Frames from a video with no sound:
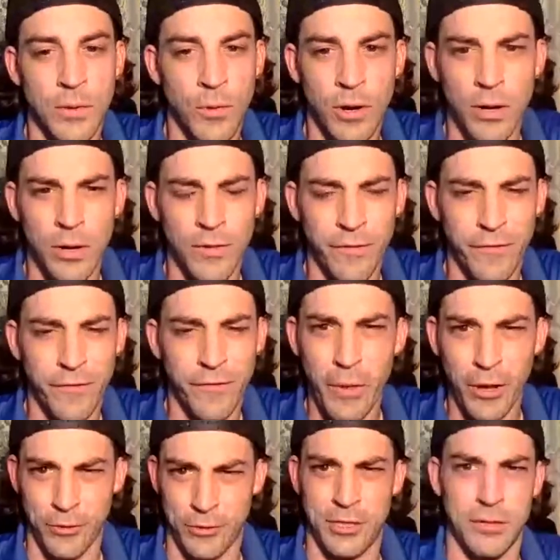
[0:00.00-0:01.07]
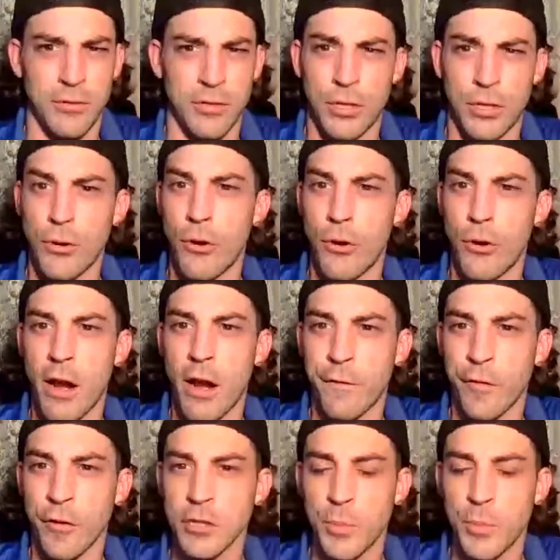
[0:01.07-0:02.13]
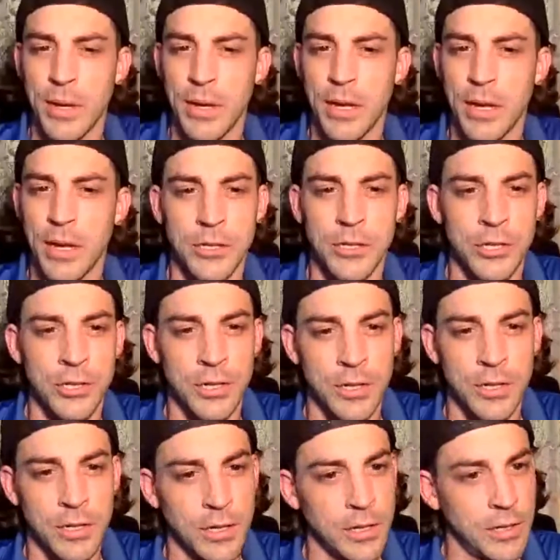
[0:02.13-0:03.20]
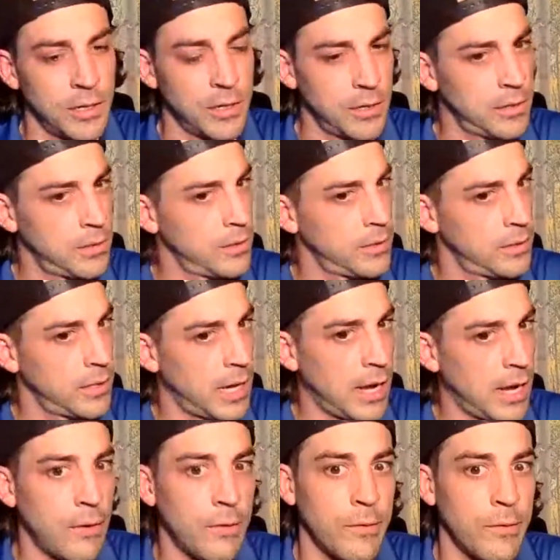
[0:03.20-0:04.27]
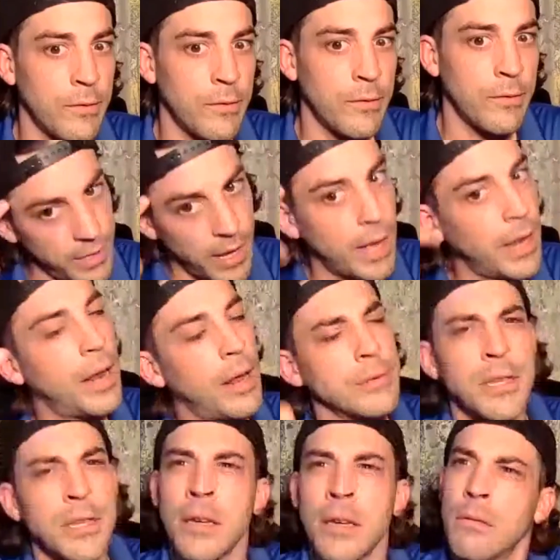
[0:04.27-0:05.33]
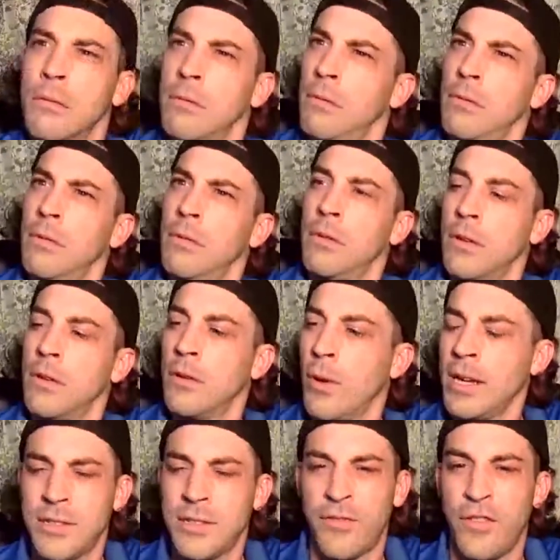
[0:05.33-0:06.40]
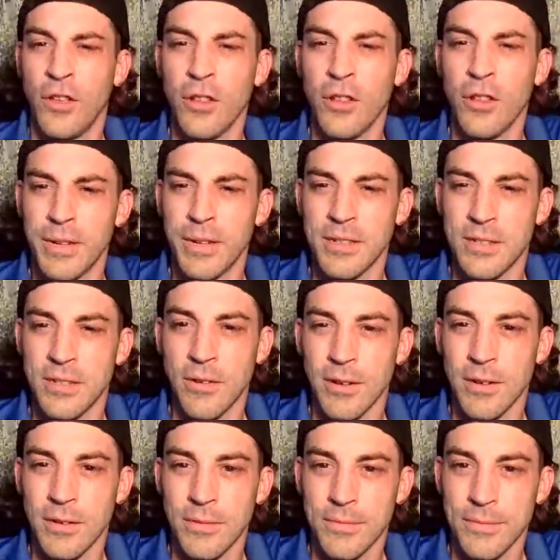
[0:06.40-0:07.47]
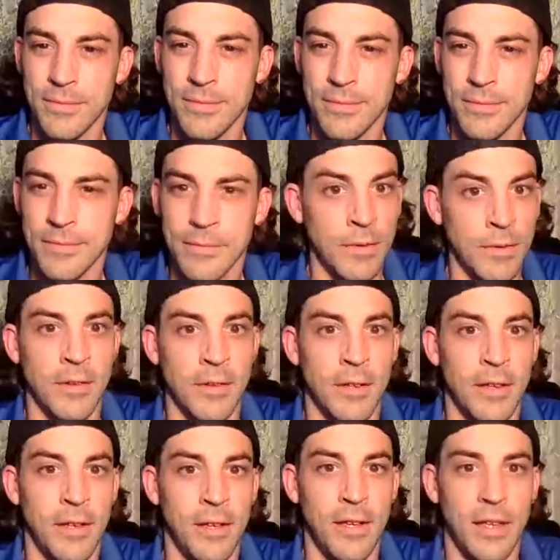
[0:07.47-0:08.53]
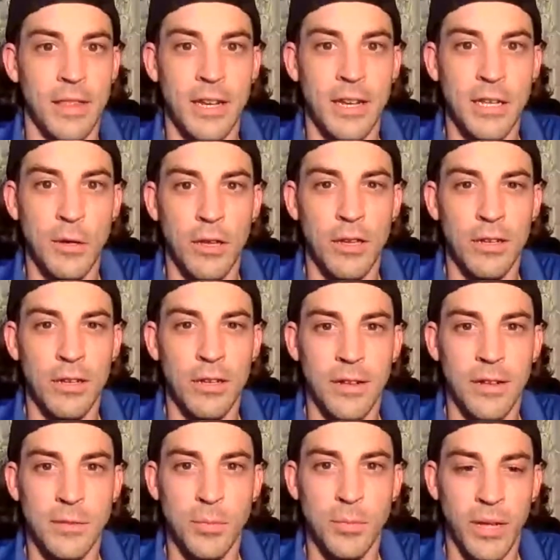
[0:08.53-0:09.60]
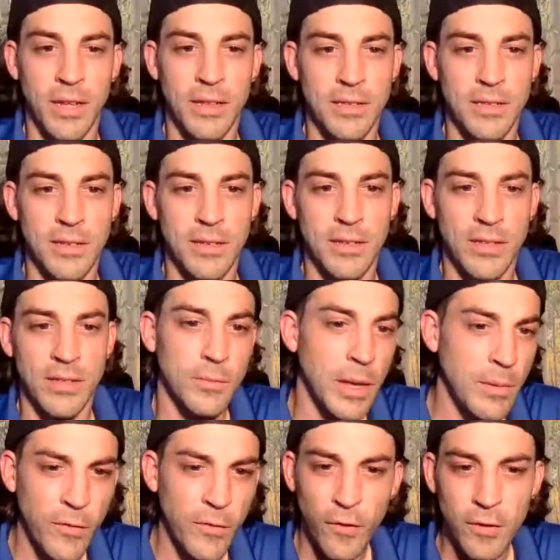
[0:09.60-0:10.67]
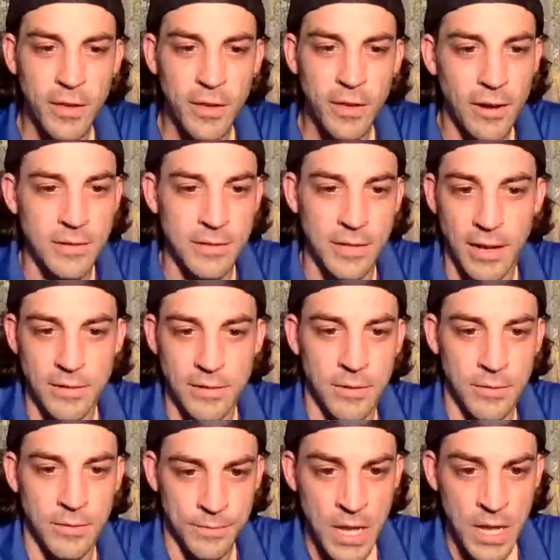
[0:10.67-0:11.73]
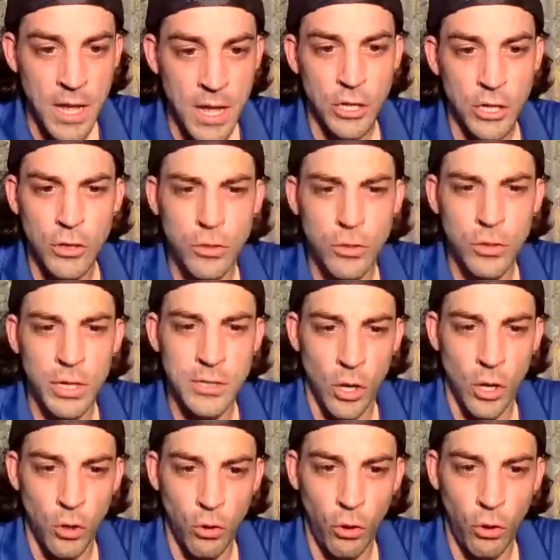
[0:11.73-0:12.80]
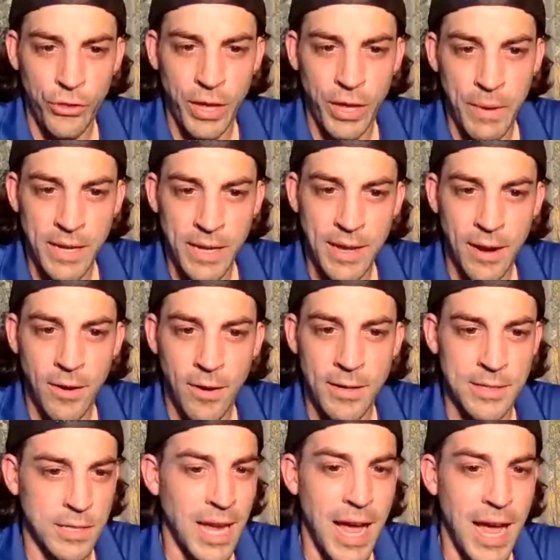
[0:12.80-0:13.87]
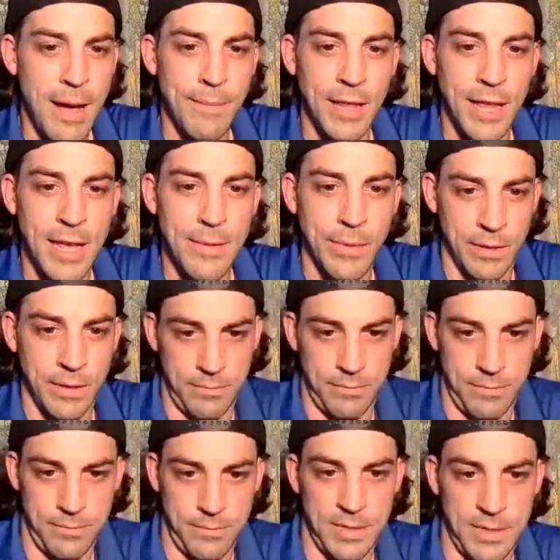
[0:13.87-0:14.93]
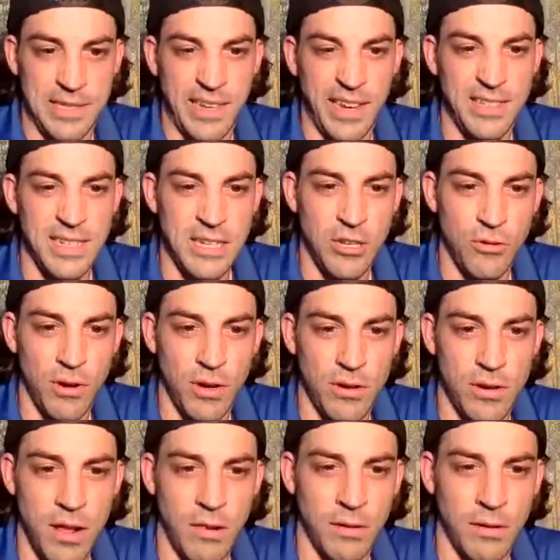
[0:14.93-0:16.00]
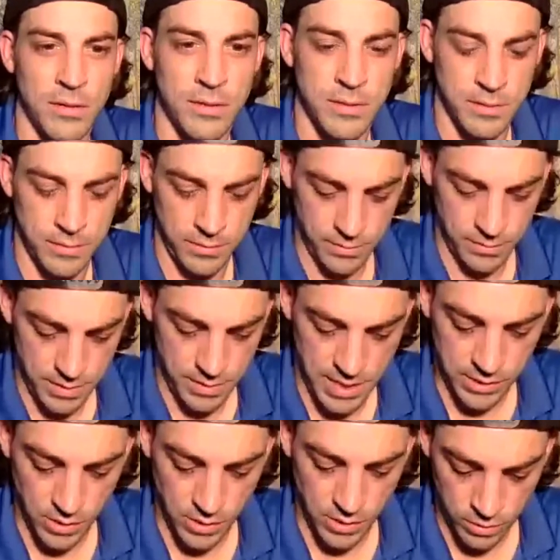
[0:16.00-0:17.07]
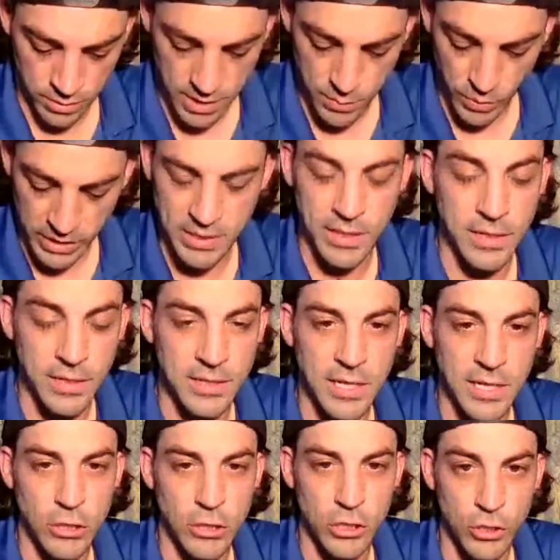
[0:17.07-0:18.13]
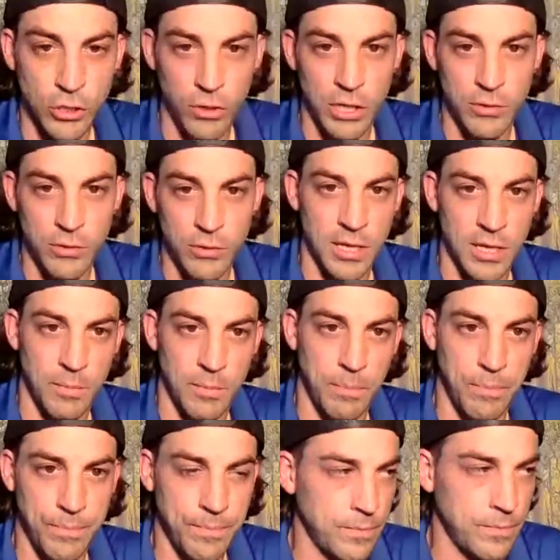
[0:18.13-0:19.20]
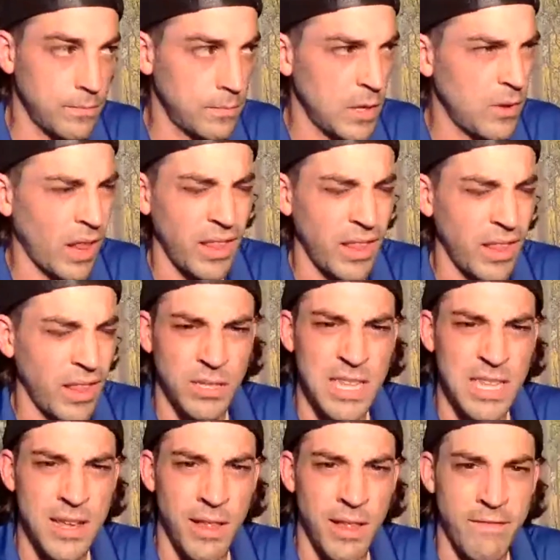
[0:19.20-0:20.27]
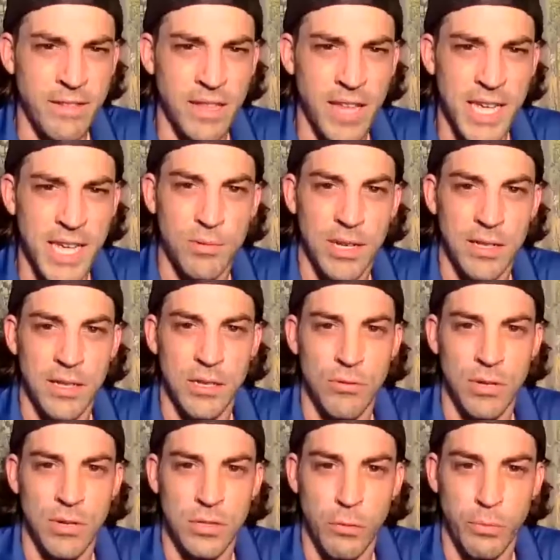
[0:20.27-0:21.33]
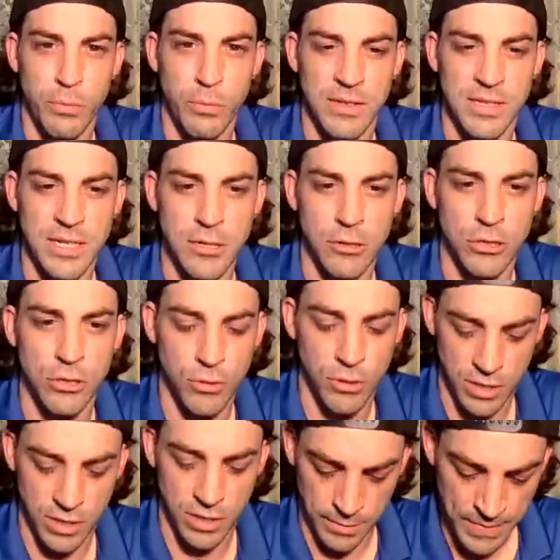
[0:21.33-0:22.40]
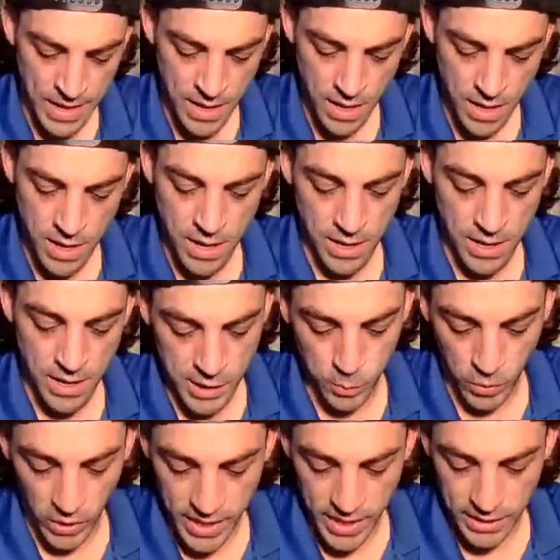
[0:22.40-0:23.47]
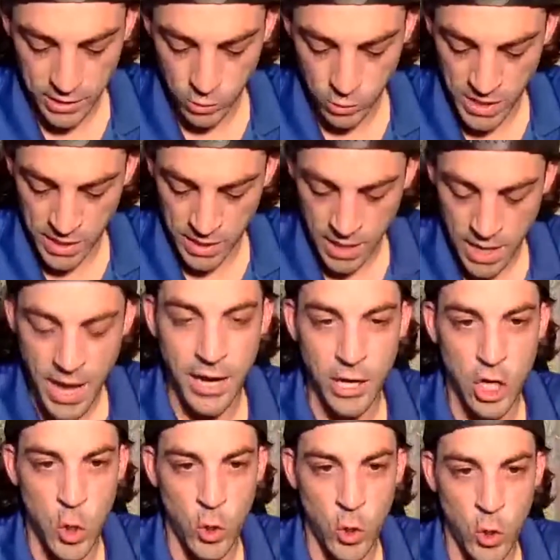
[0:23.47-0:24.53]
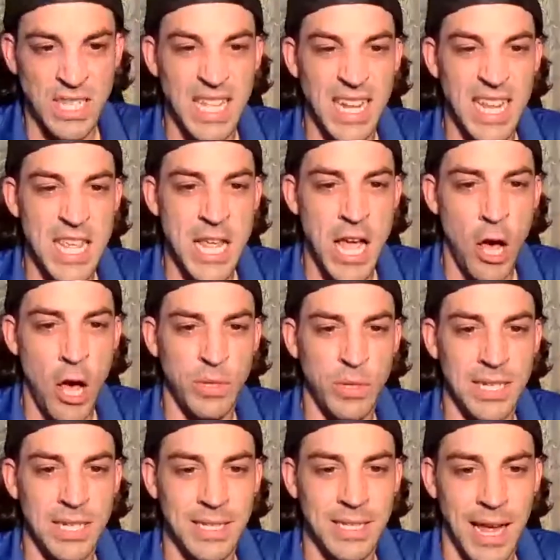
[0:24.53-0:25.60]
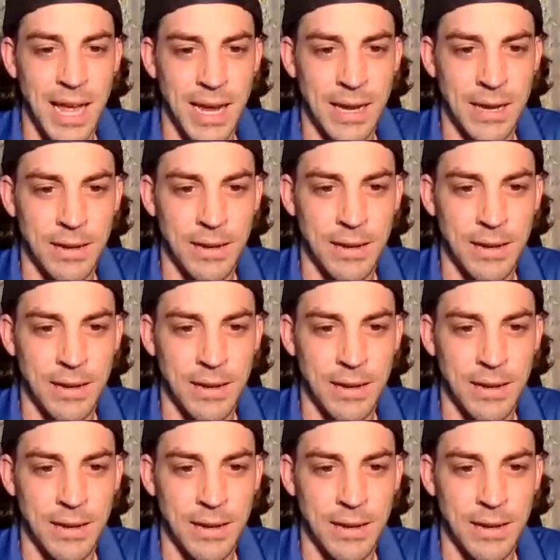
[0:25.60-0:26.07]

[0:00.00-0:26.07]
where Phil Mickelson was throwing out a first pitch. I remembered that. And I was like, why is Phil in Minnesota? And then he is playing this event. So maybe Phil cares. I don't know. You know who is old that might care is Tom Lehman. He's $6,200. He's old. He plays on the senior tour. He was in I think it was T11 last week at the U.S. Open senior tour thing. He's playing this week on a course that he helped design.